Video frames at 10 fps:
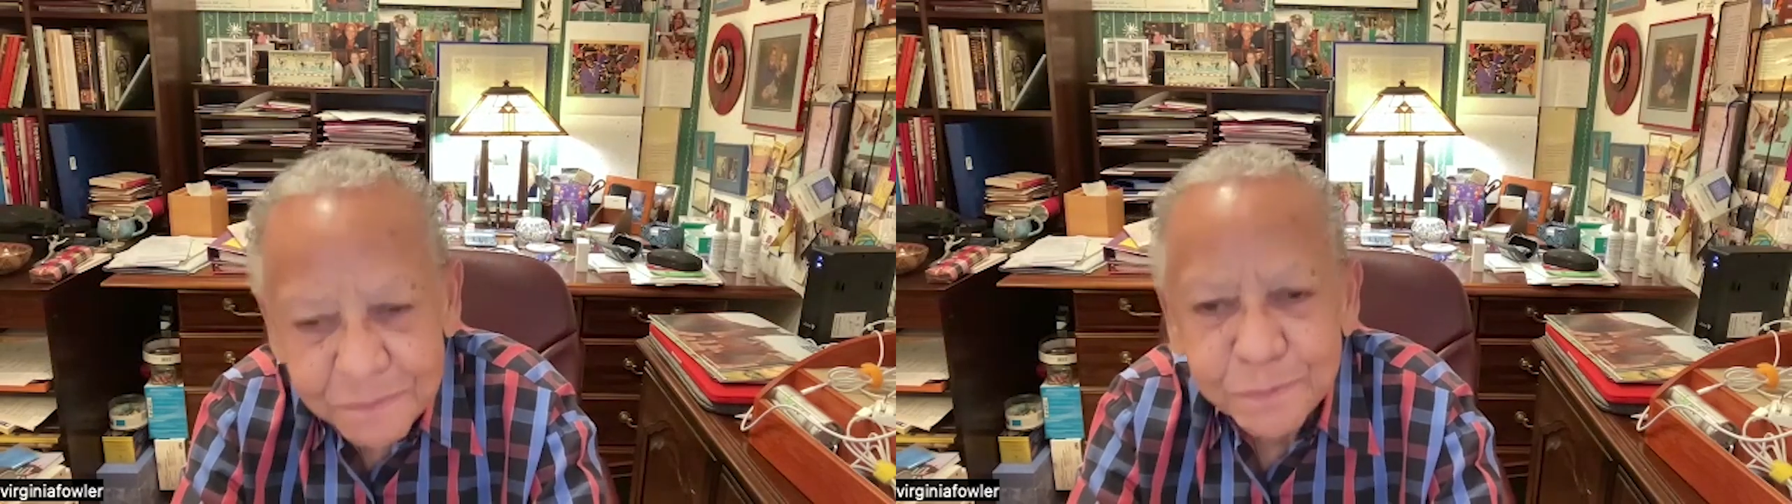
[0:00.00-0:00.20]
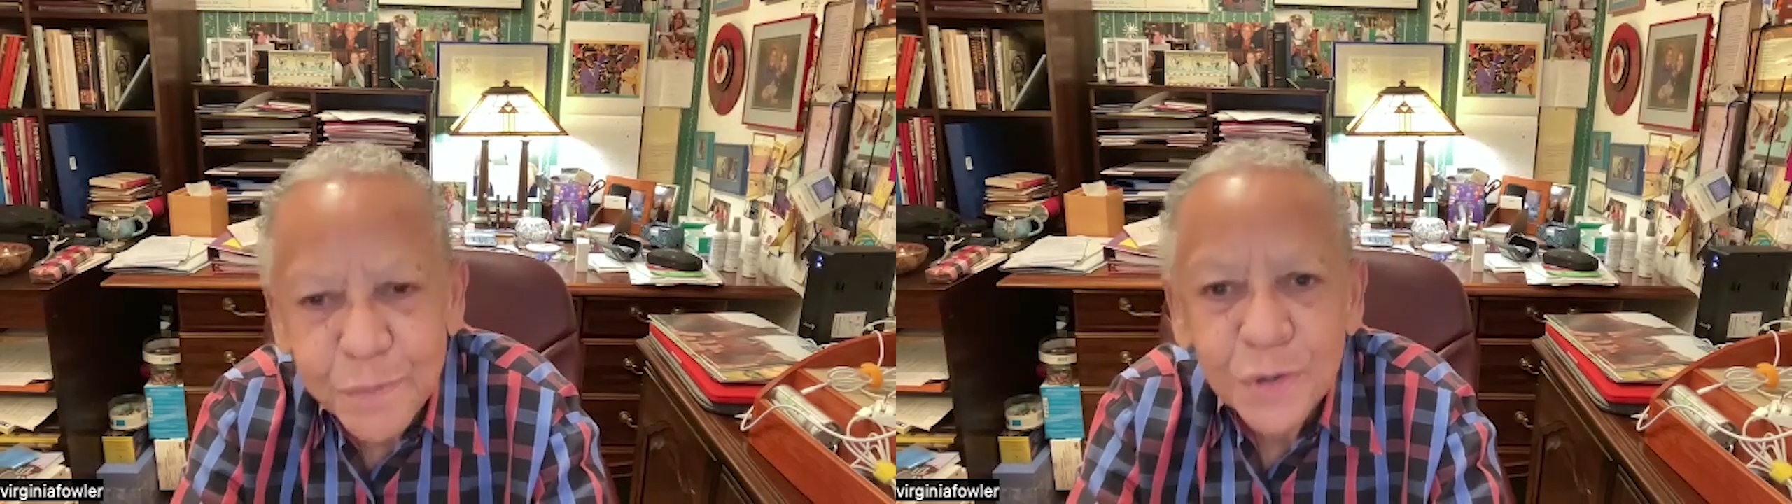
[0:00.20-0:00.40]

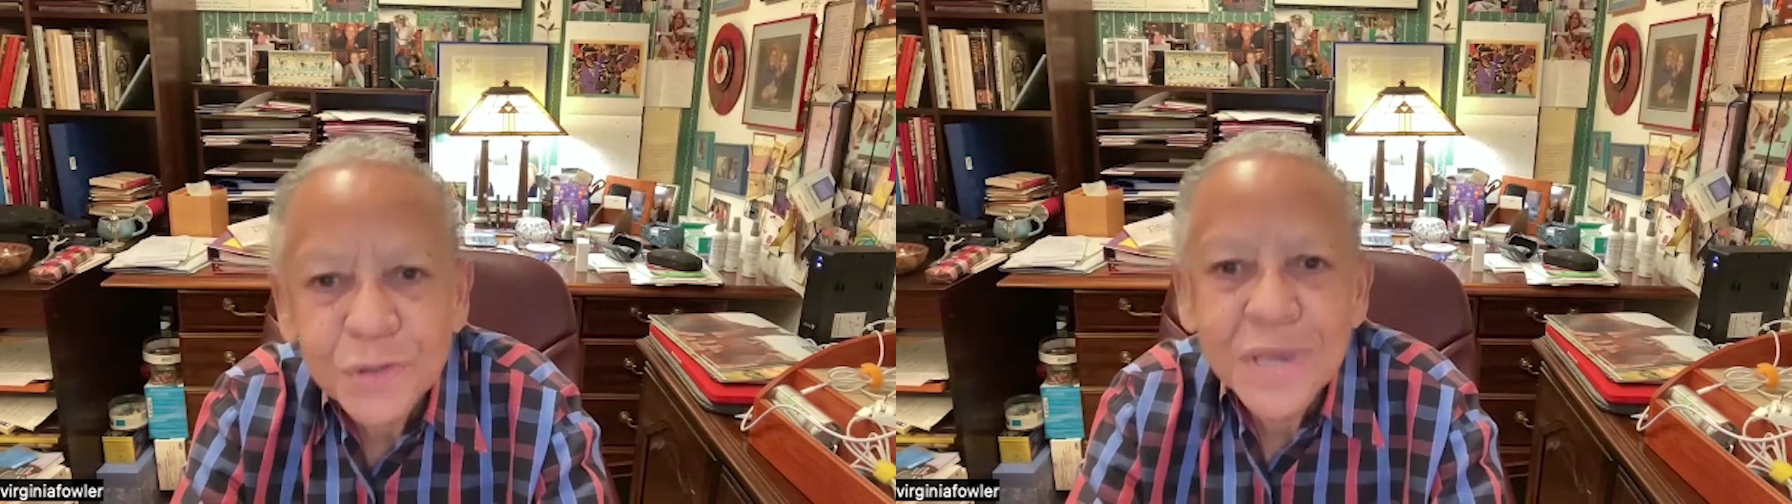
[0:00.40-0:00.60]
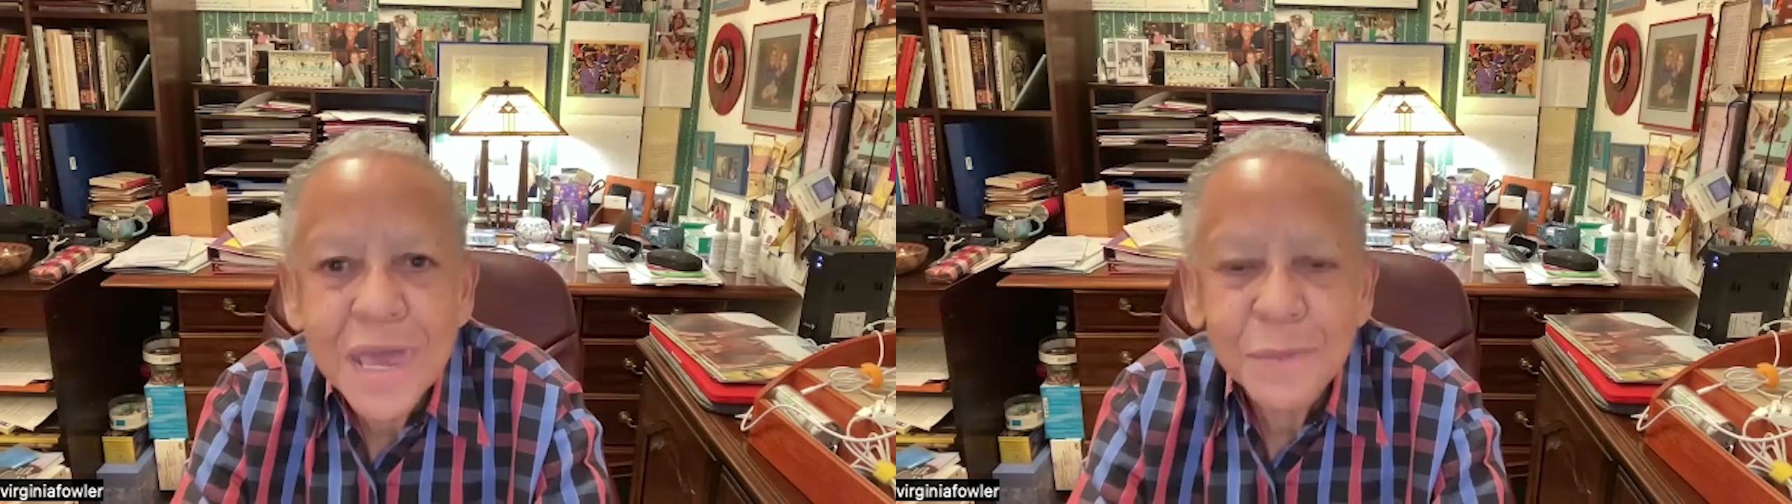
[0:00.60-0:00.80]

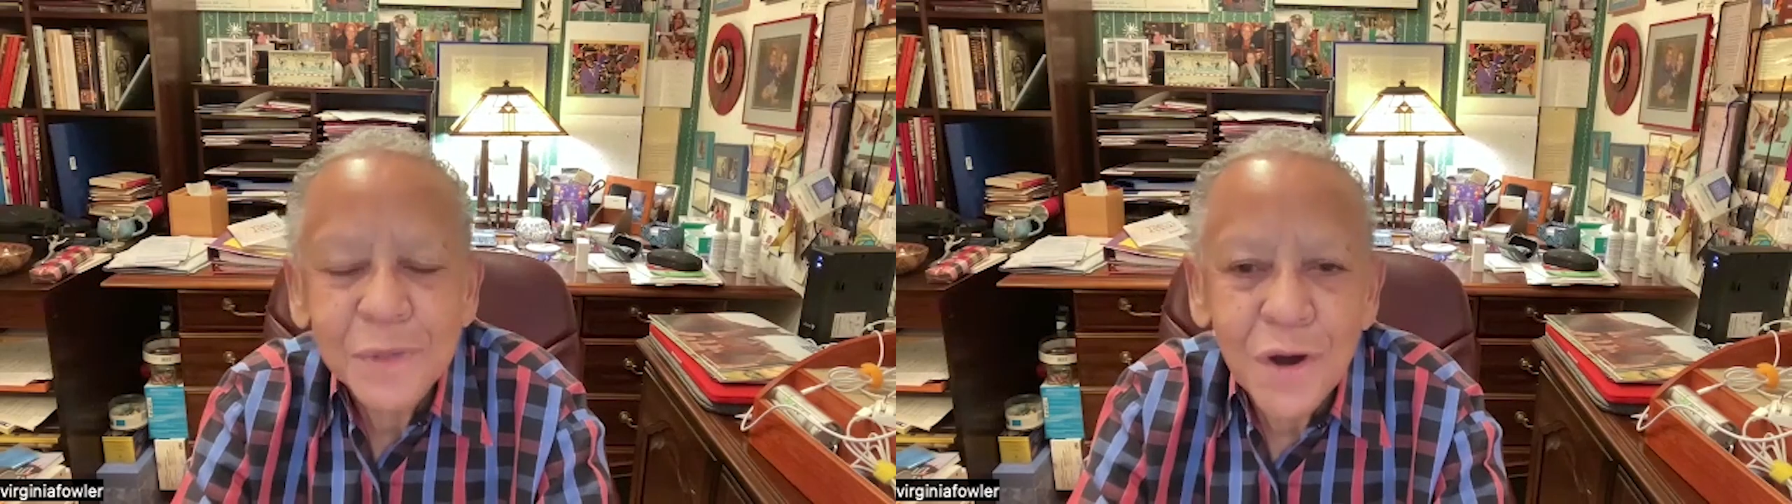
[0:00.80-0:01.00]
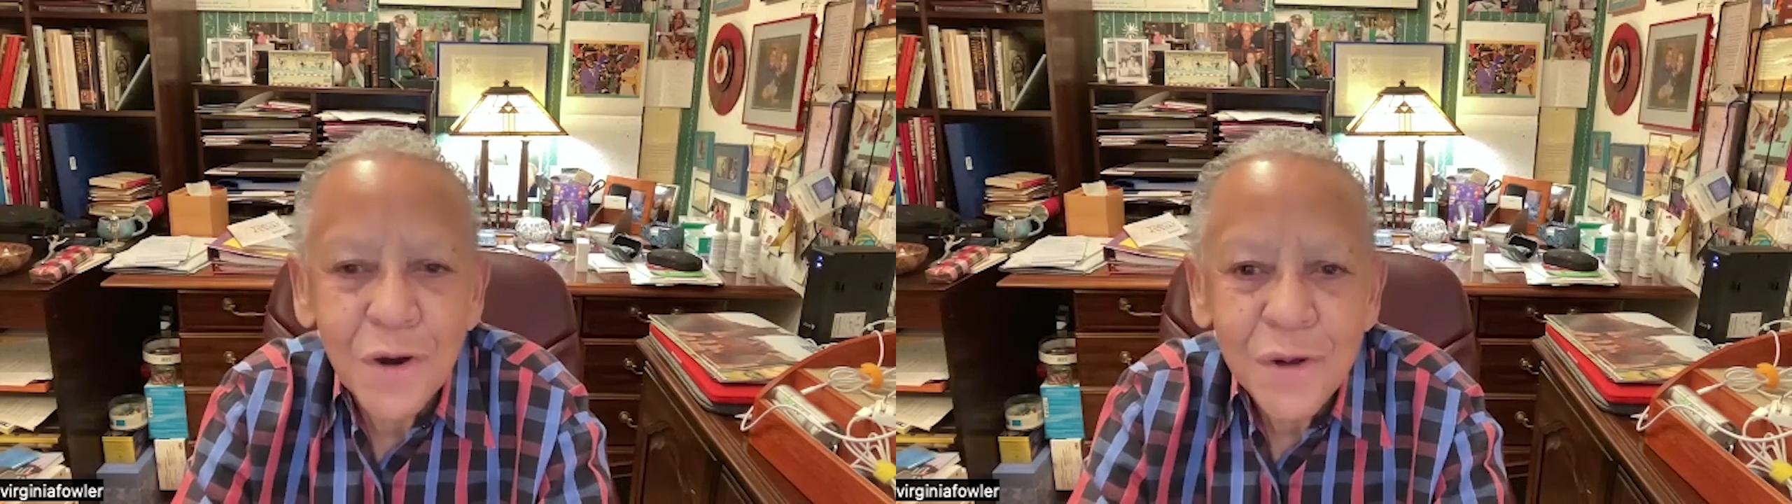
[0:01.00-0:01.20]
books came
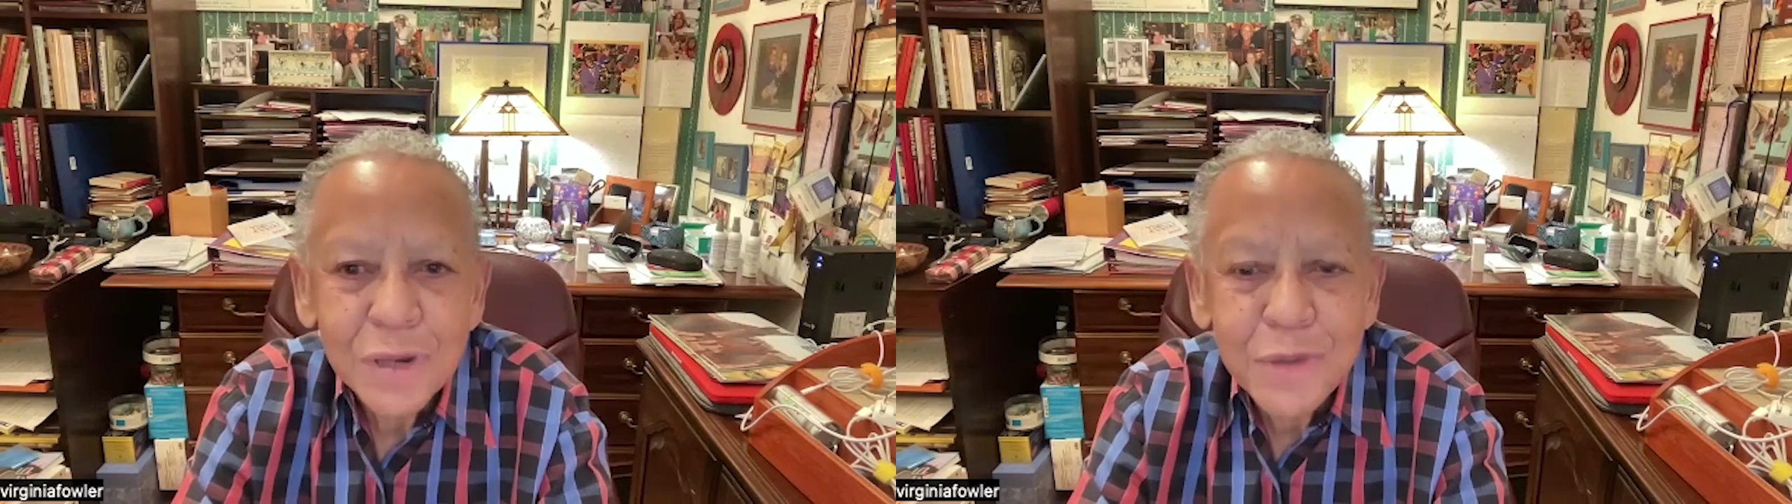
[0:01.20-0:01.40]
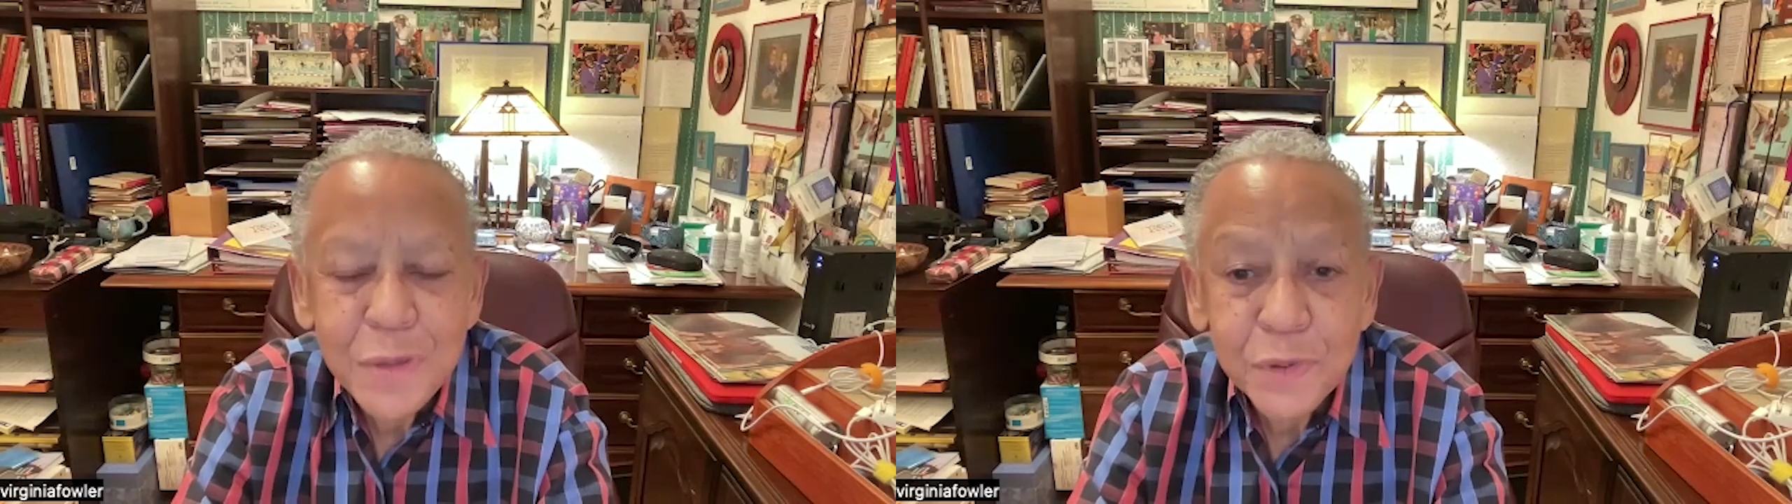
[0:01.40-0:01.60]
along
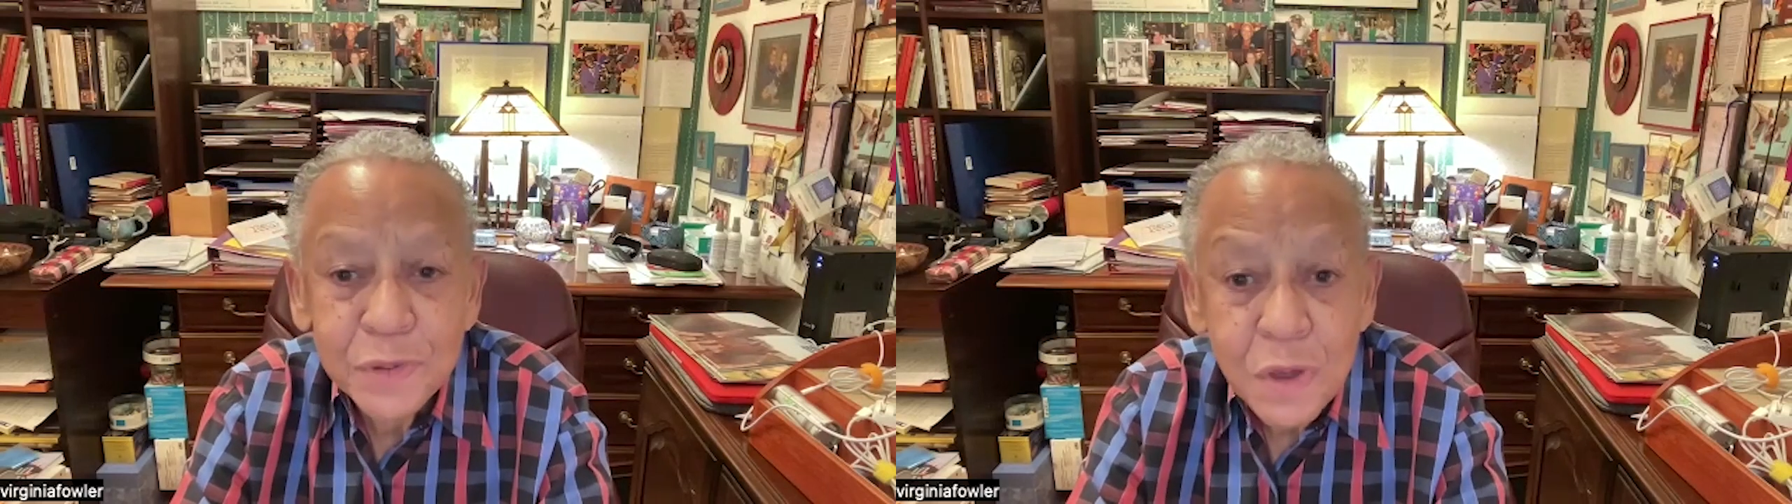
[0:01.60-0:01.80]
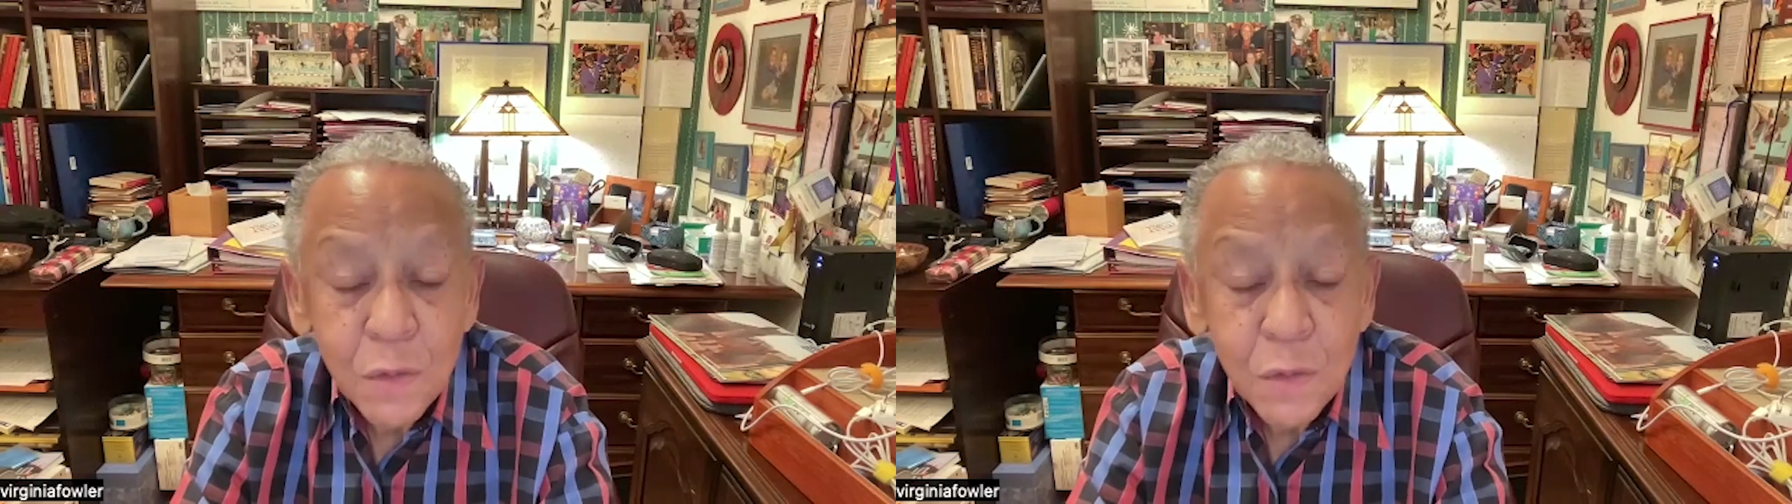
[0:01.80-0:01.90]
and people,